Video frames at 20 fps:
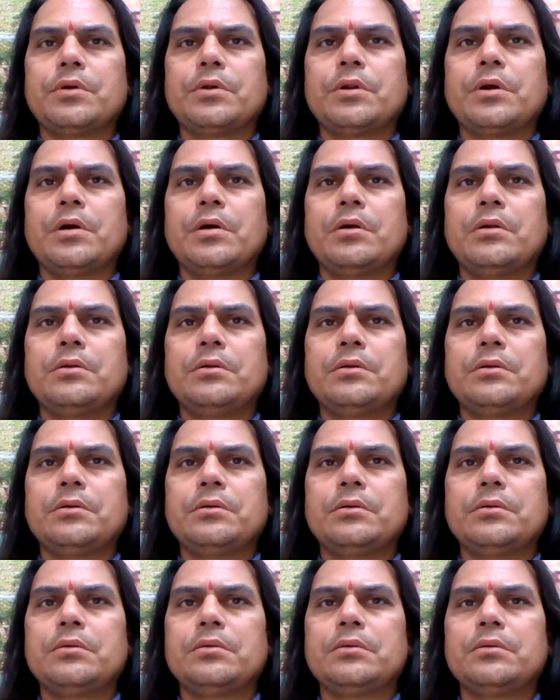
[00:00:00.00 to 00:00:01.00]
ground,
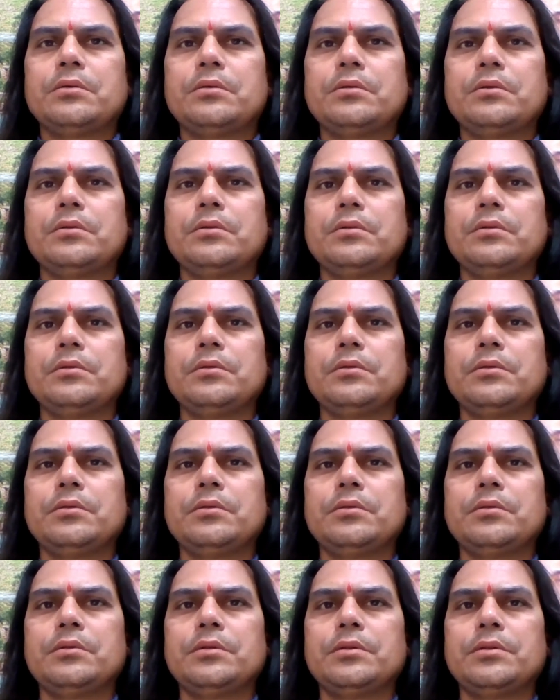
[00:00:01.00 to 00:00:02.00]

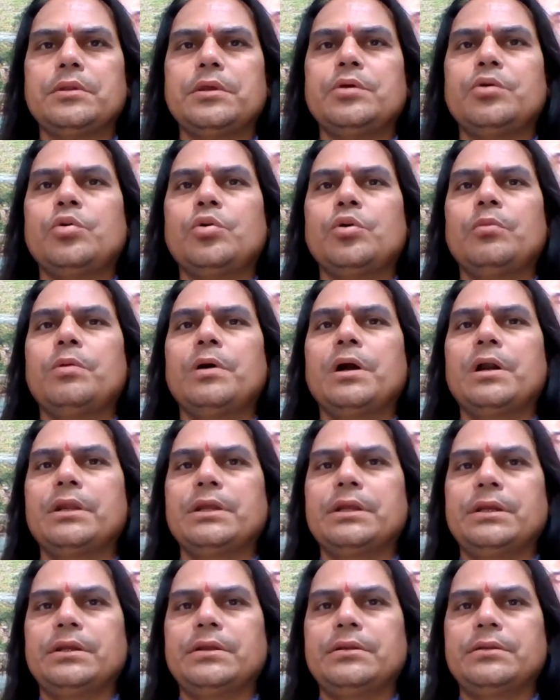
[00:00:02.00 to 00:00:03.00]
the whole
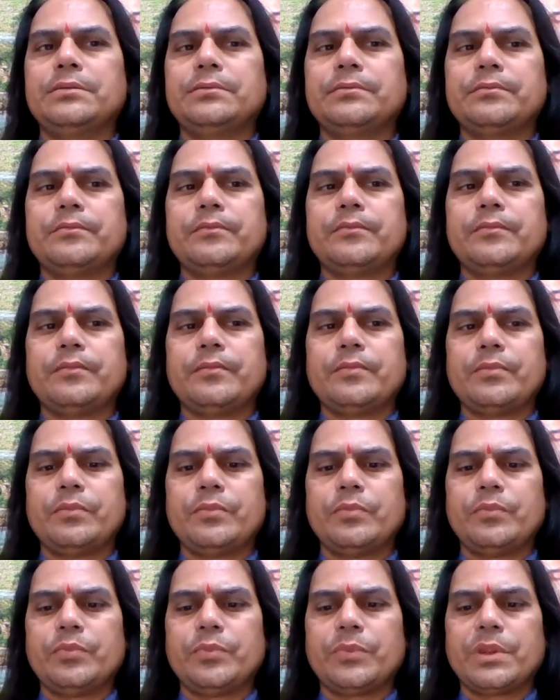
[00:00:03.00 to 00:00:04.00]
body,
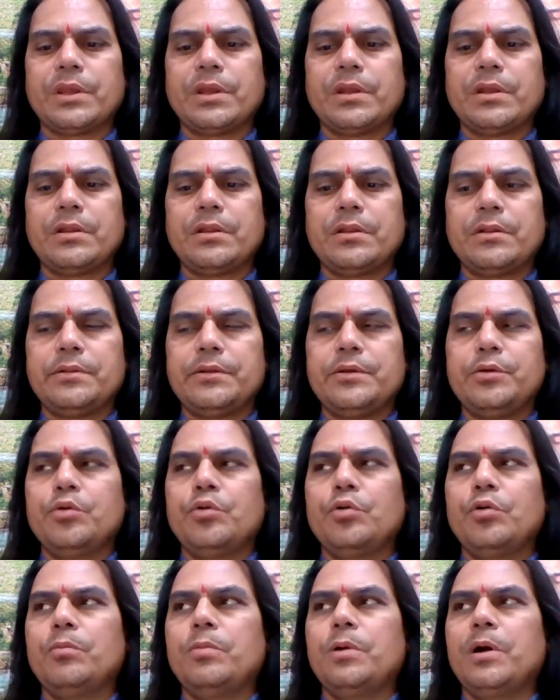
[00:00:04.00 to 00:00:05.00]
the
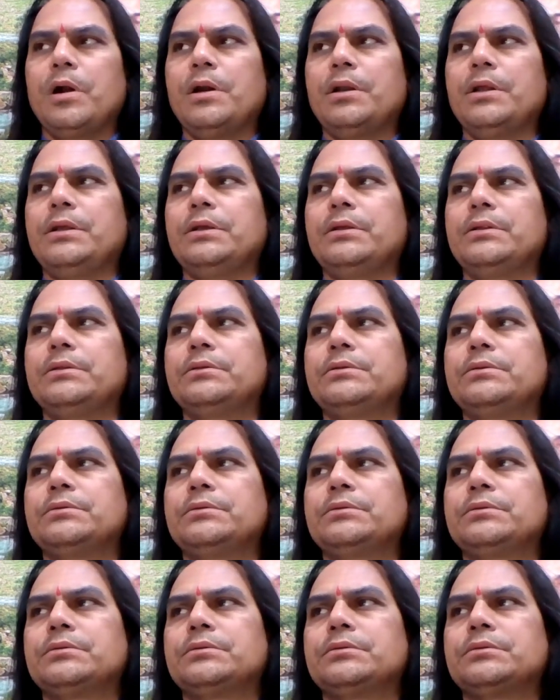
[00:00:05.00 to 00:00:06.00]
whole body,
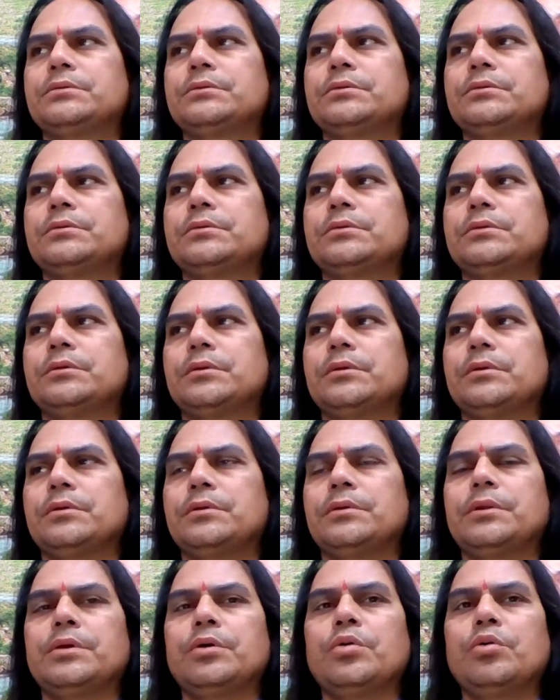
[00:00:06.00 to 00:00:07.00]

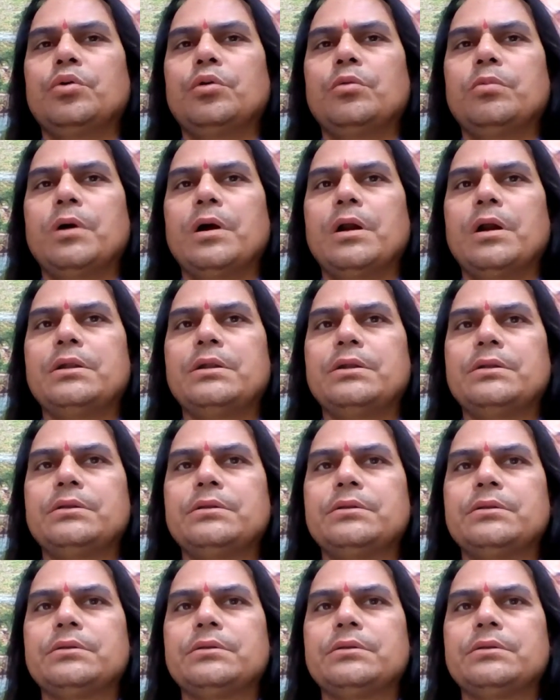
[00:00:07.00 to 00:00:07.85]
the whole body.